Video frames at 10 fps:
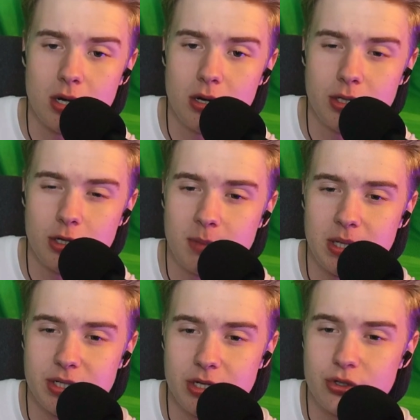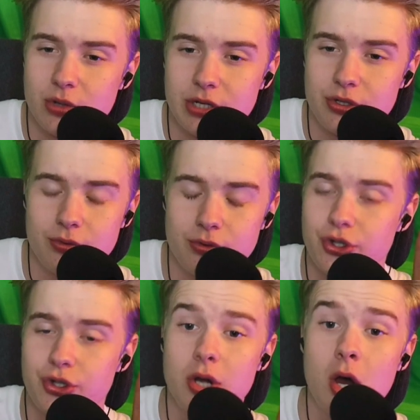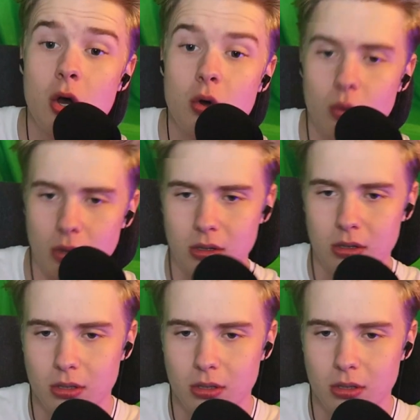argument and try to show